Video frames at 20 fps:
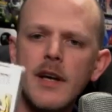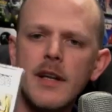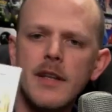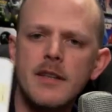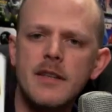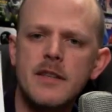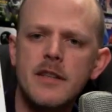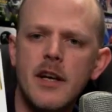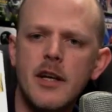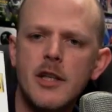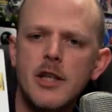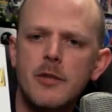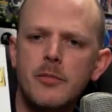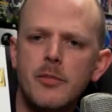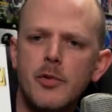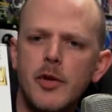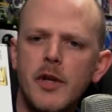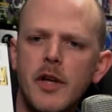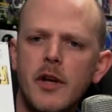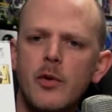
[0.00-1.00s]
This is actually
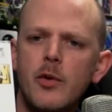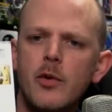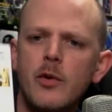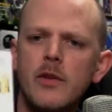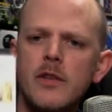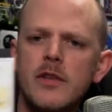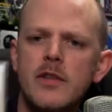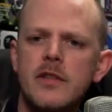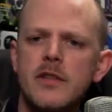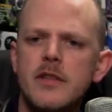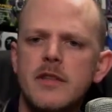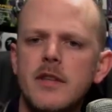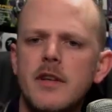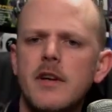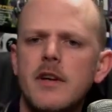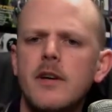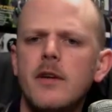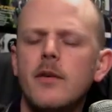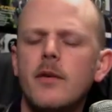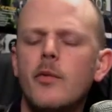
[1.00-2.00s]
pretty cool. This is
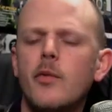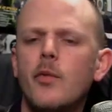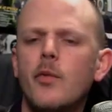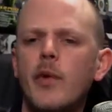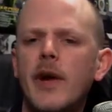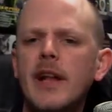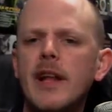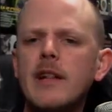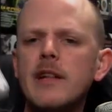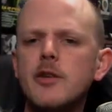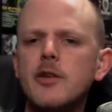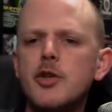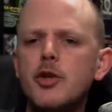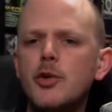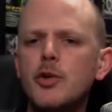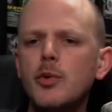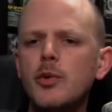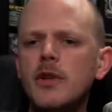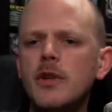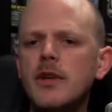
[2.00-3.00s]
a rail
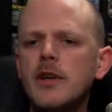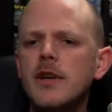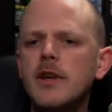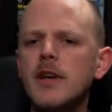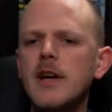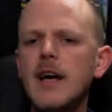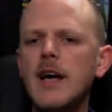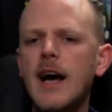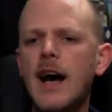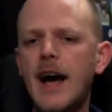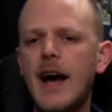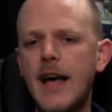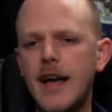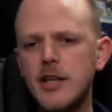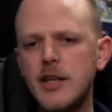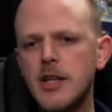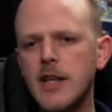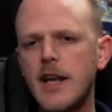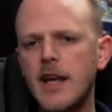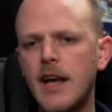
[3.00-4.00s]
shooter. I
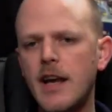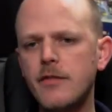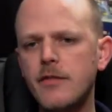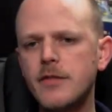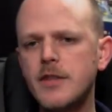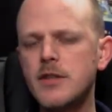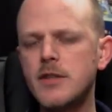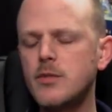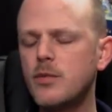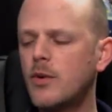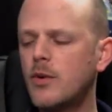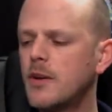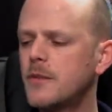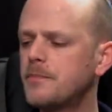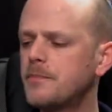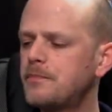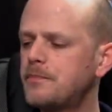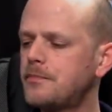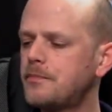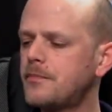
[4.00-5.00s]
actually have this
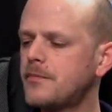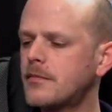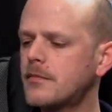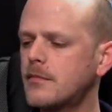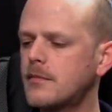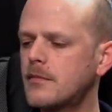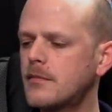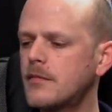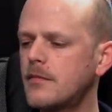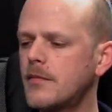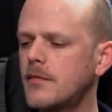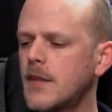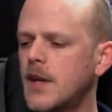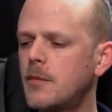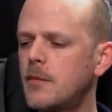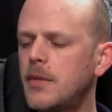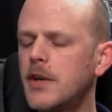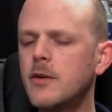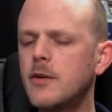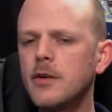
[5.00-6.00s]
one
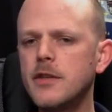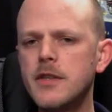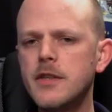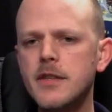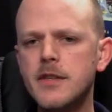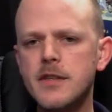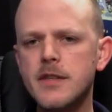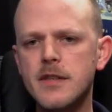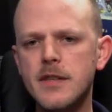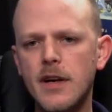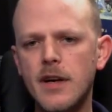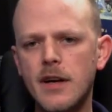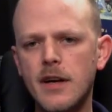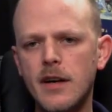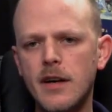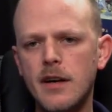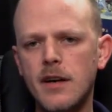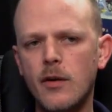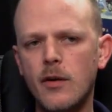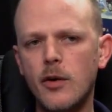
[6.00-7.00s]
because it's
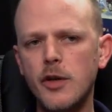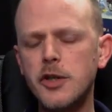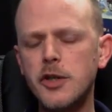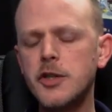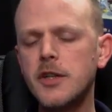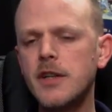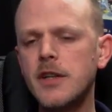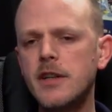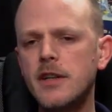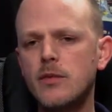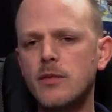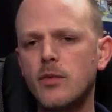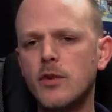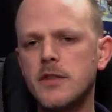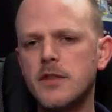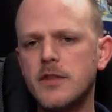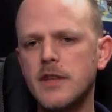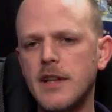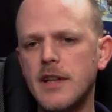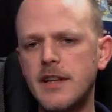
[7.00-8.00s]
originally it
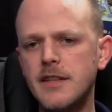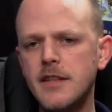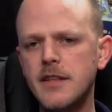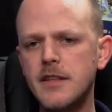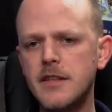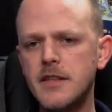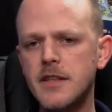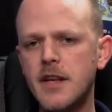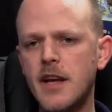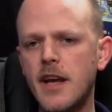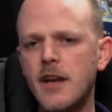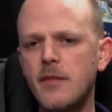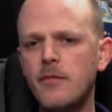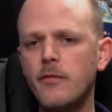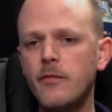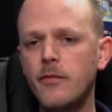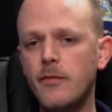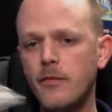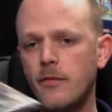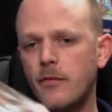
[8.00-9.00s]
was a Laserdisc
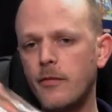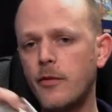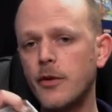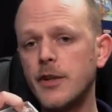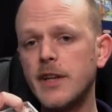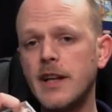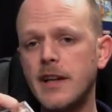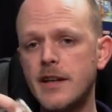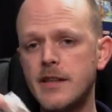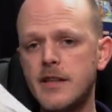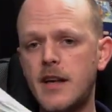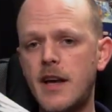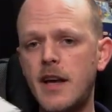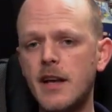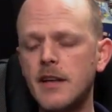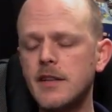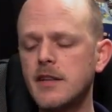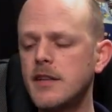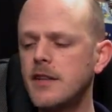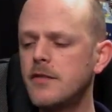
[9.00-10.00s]
game for the Laser
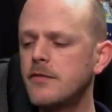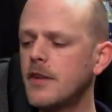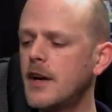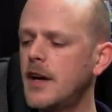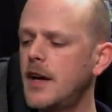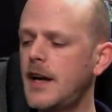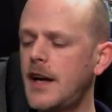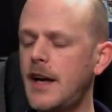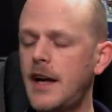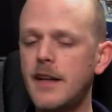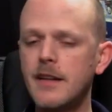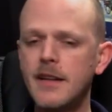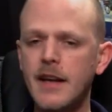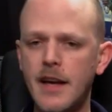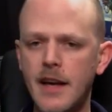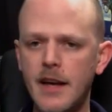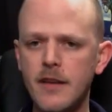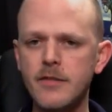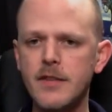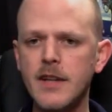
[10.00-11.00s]
Active, and I
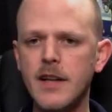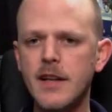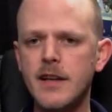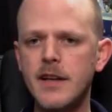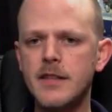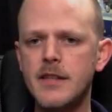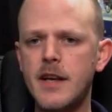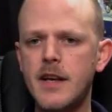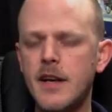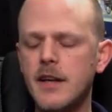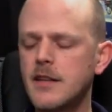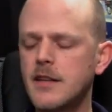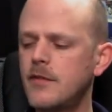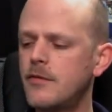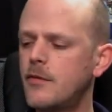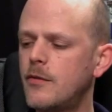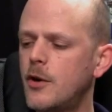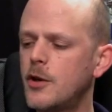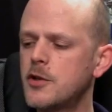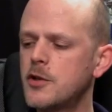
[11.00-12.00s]
have the Laser Active
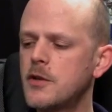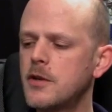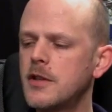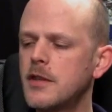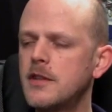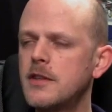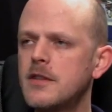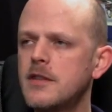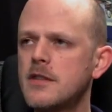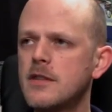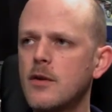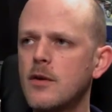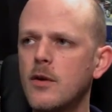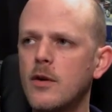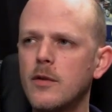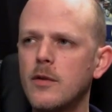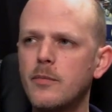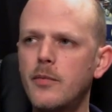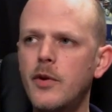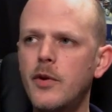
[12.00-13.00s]
version. This is
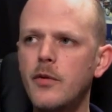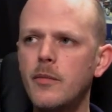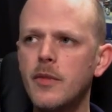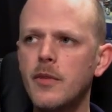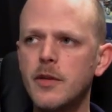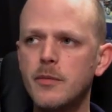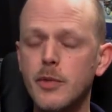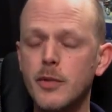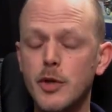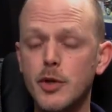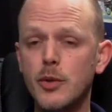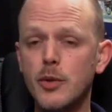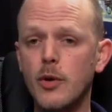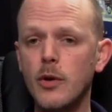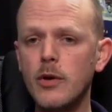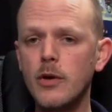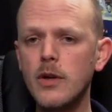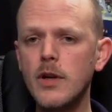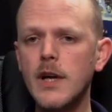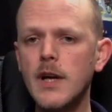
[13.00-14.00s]
called Pyramid
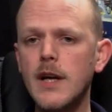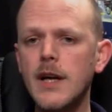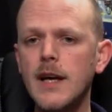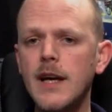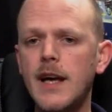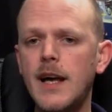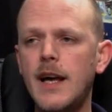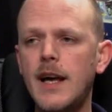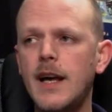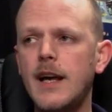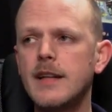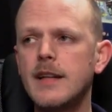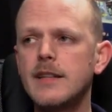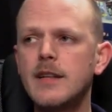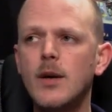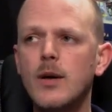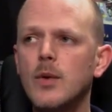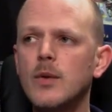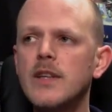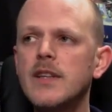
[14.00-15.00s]
Patrol, and
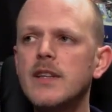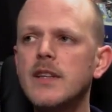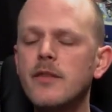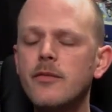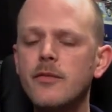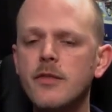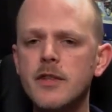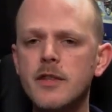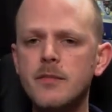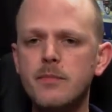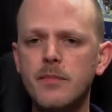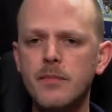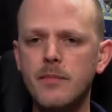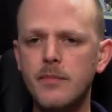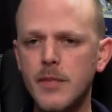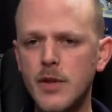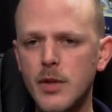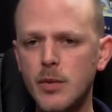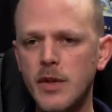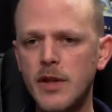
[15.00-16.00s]
the only difference
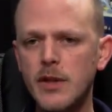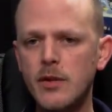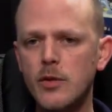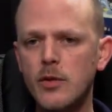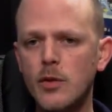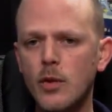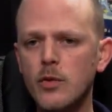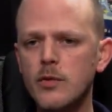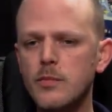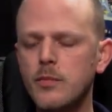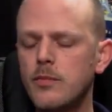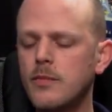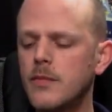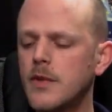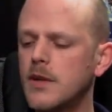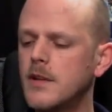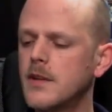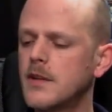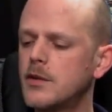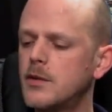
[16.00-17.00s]
between those
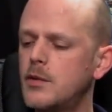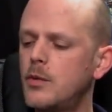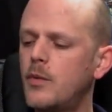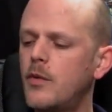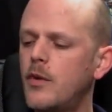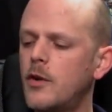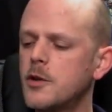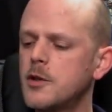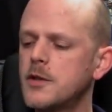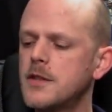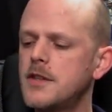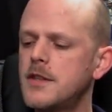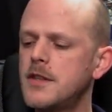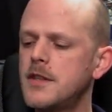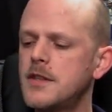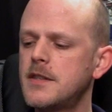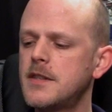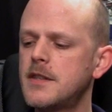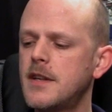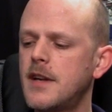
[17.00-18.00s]
two versions
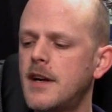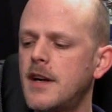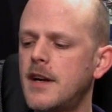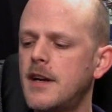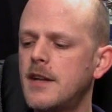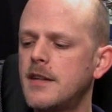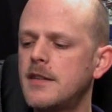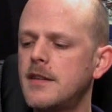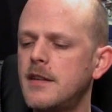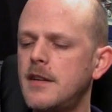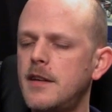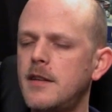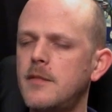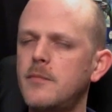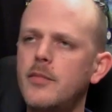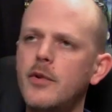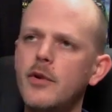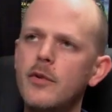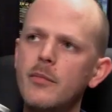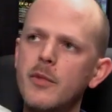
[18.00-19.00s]
is that in
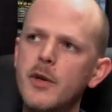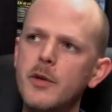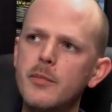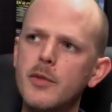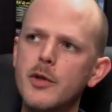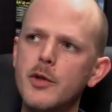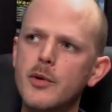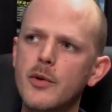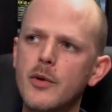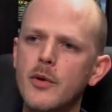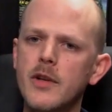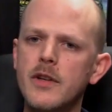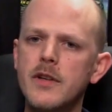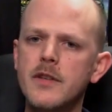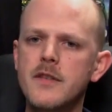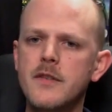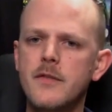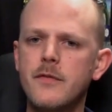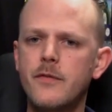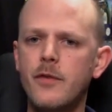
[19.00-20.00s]
Pyramid Patrol
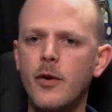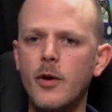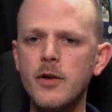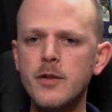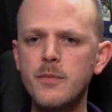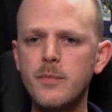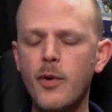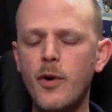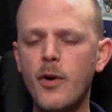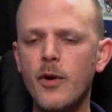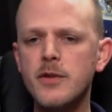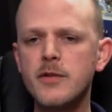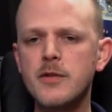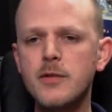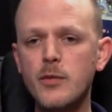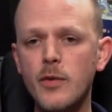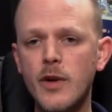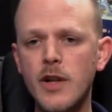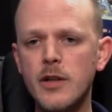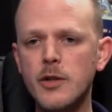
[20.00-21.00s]
it's a
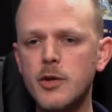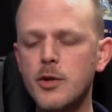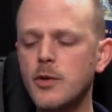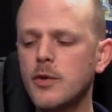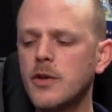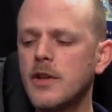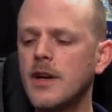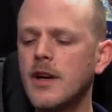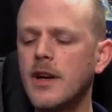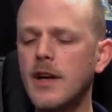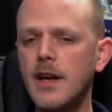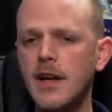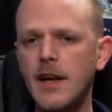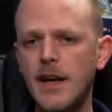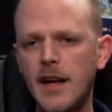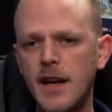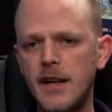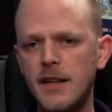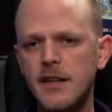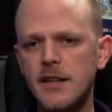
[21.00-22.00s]
first-person rail shooter,
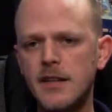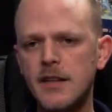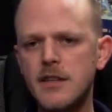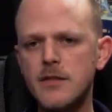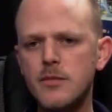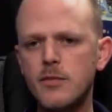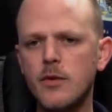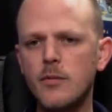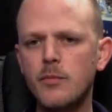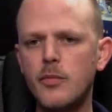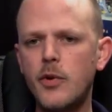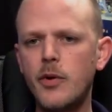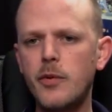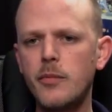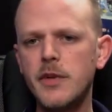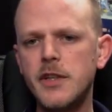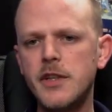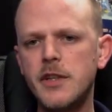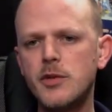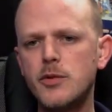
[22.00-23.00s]
and in this one,
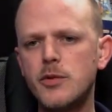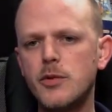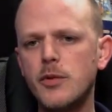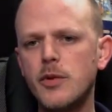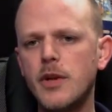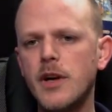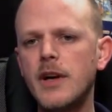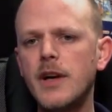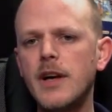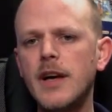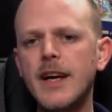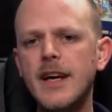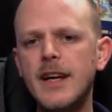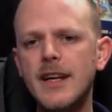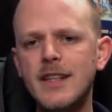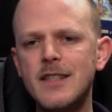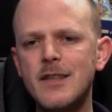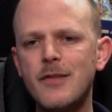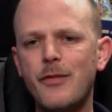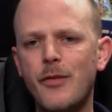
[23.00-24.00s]
Pyramid Intruder,
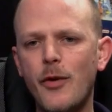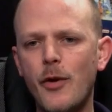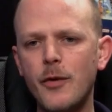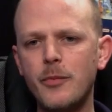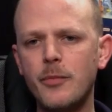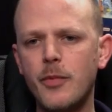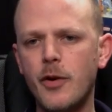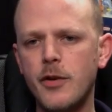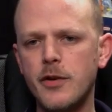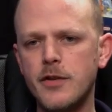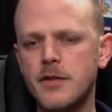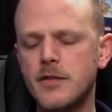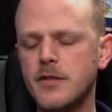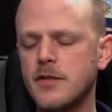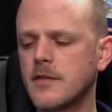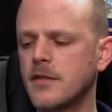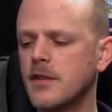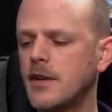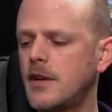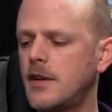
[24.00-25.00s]
it's a
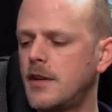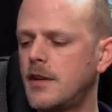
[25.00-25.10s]
third-person